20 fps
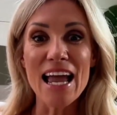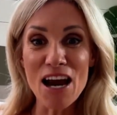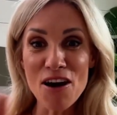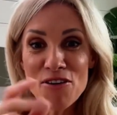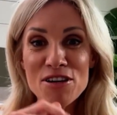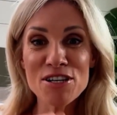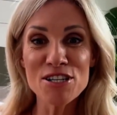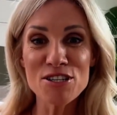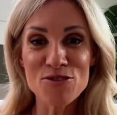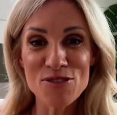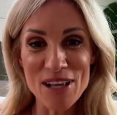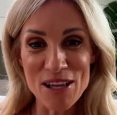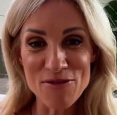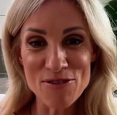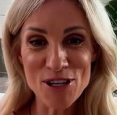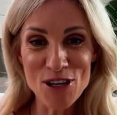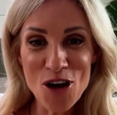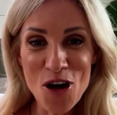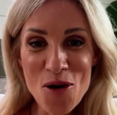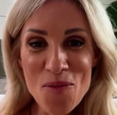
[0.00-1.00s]
Erin just
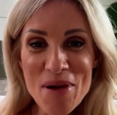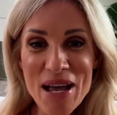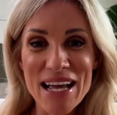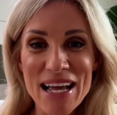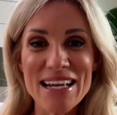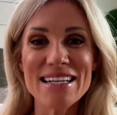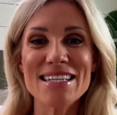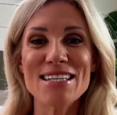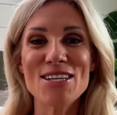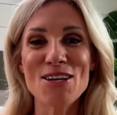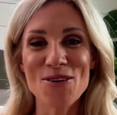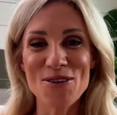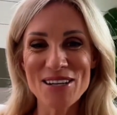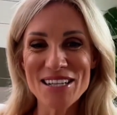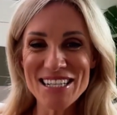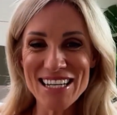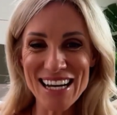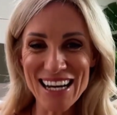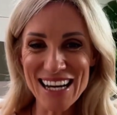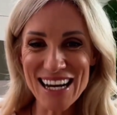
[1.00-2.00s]
left a comment, go
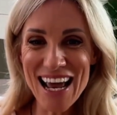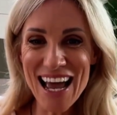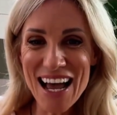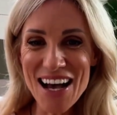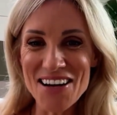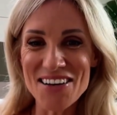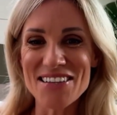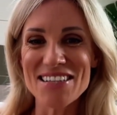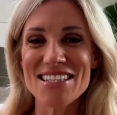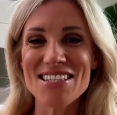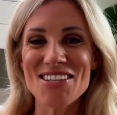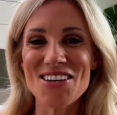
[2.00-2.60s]
and check it out.